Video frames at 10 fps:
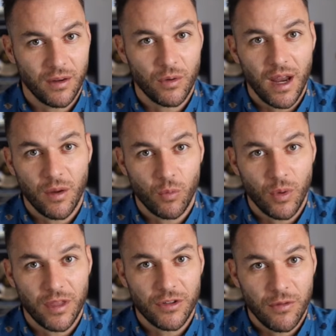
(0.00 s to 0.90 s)
You had
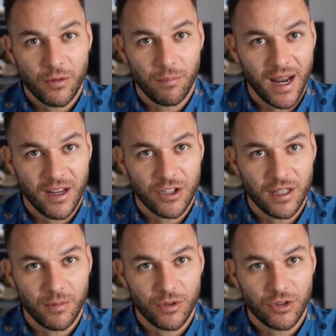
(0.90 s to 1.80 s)
Whisk for mashing
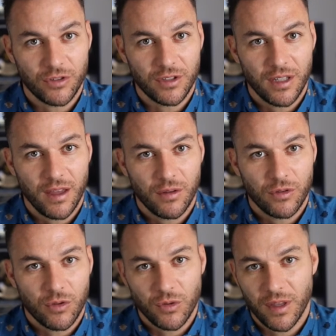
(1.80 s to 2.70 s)
images together
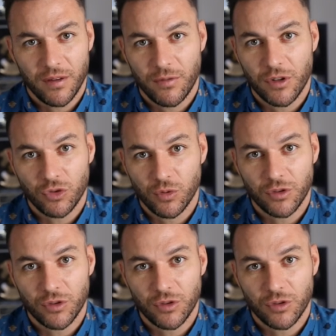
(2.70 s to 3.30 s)
to create a visual